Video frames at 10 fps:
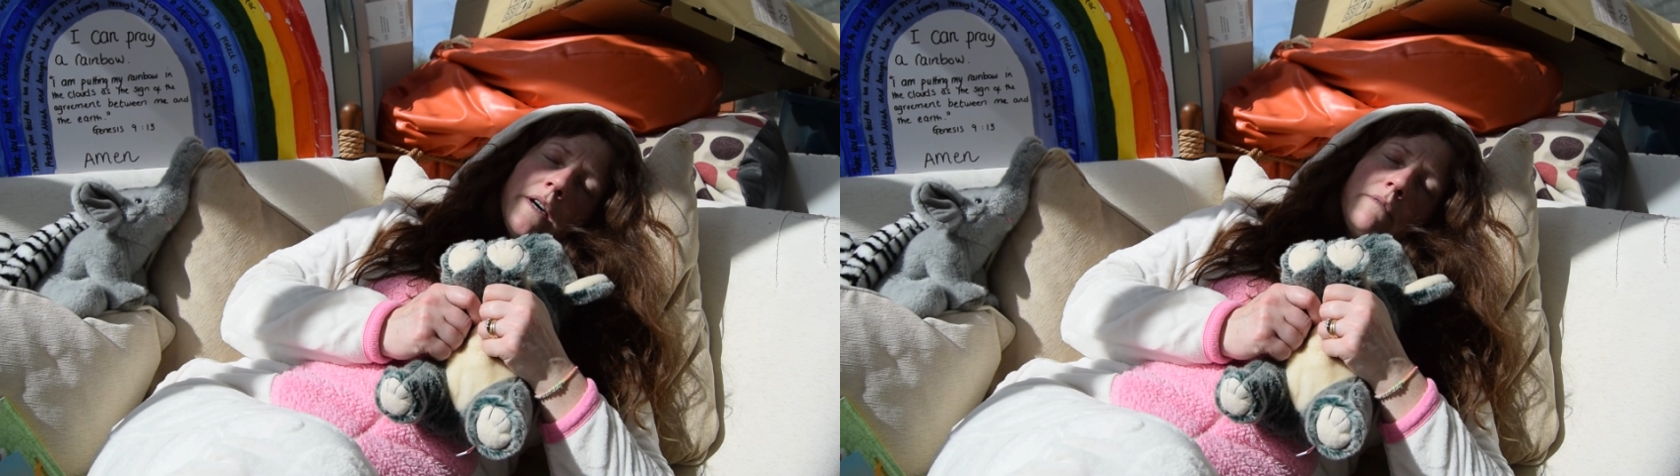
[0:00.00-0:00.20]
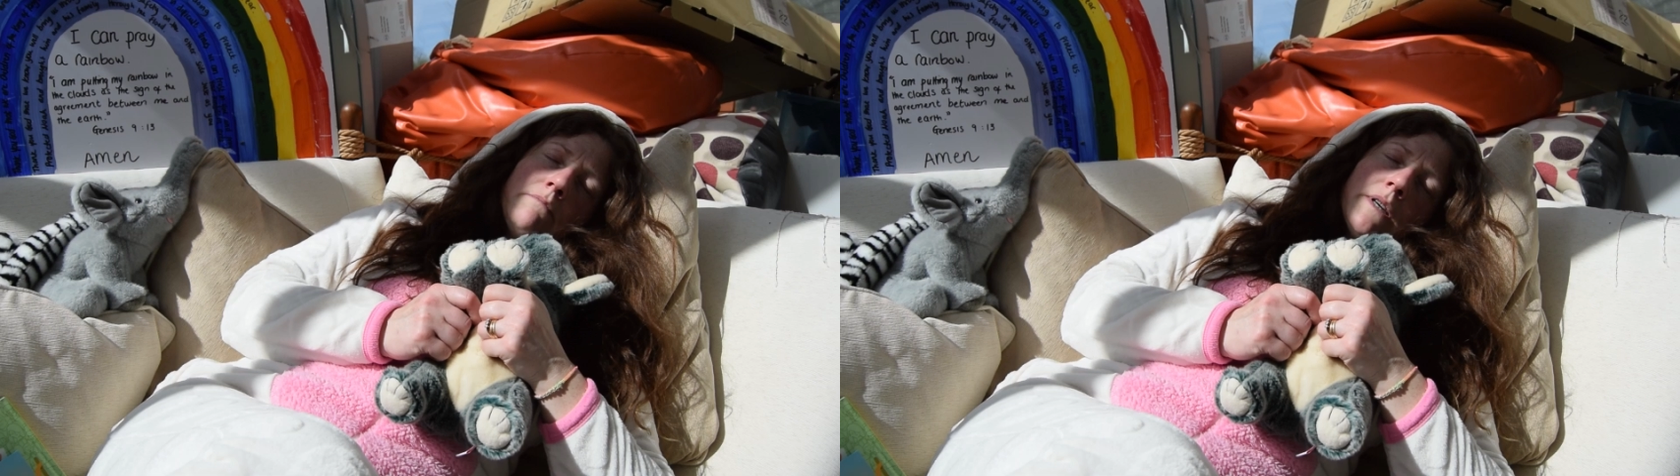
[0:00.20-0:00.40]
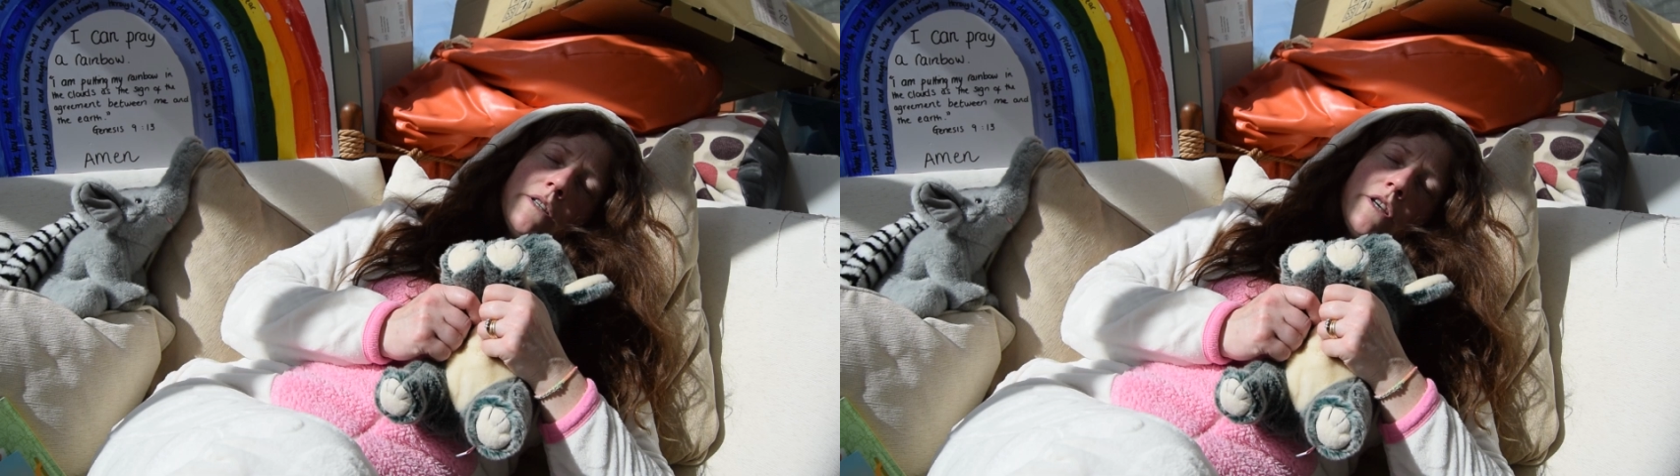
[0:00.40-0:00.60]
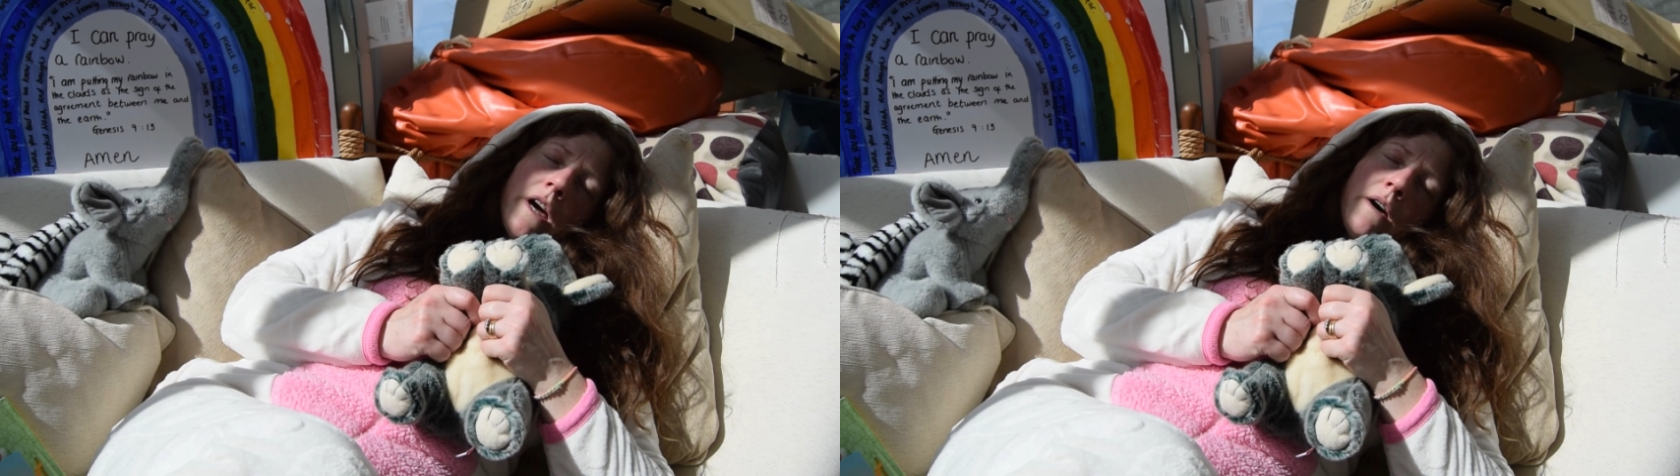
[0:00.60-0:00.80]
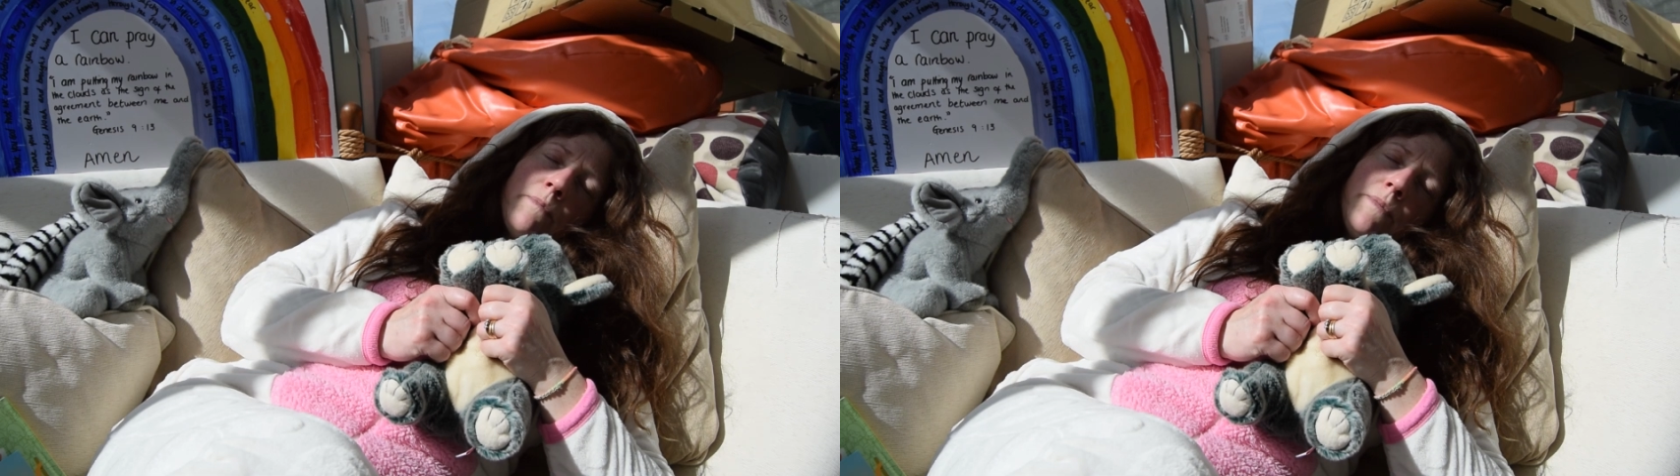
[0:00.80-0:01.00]
and much
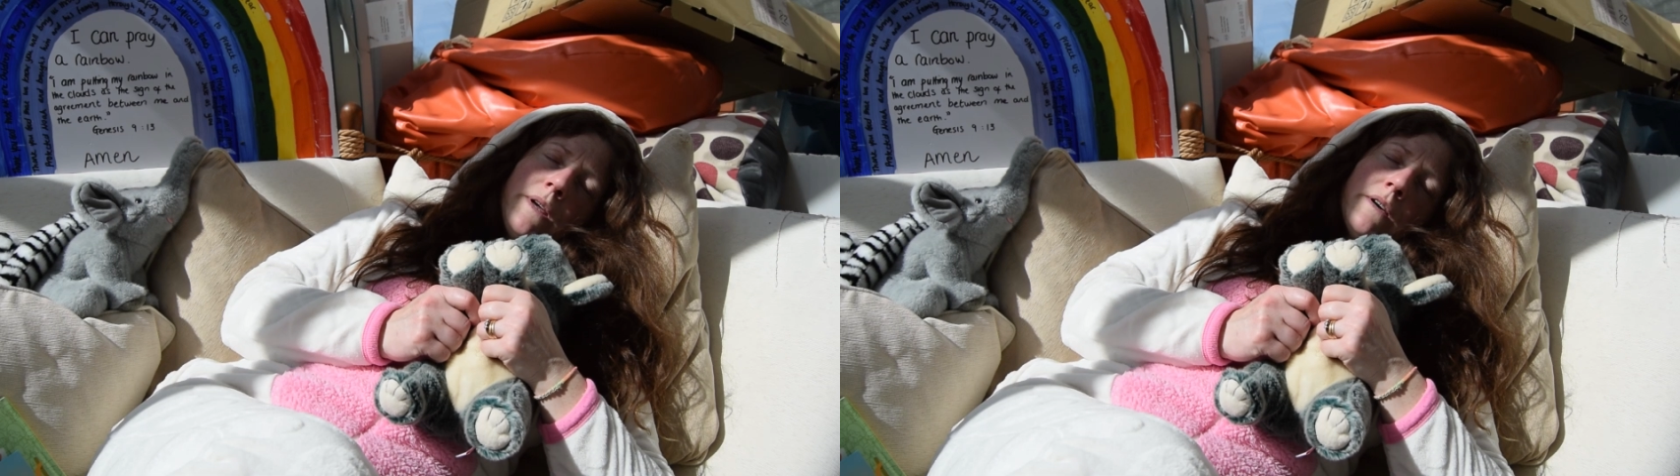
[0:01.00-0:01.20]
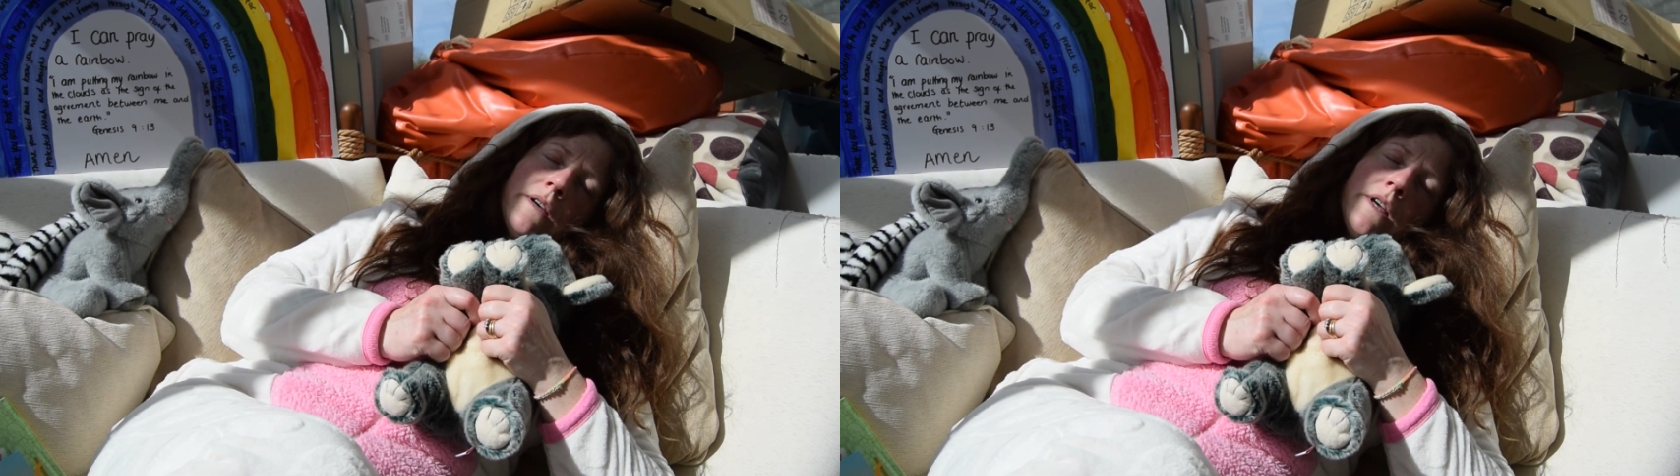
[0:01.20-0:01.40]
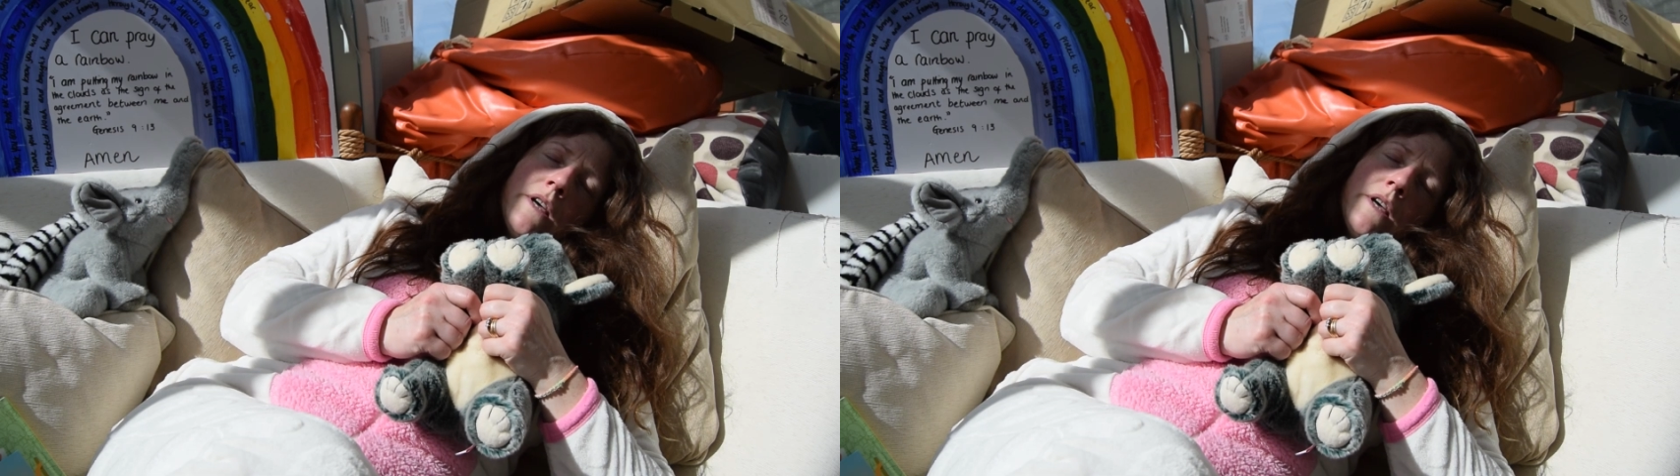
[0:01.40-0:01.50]
happier.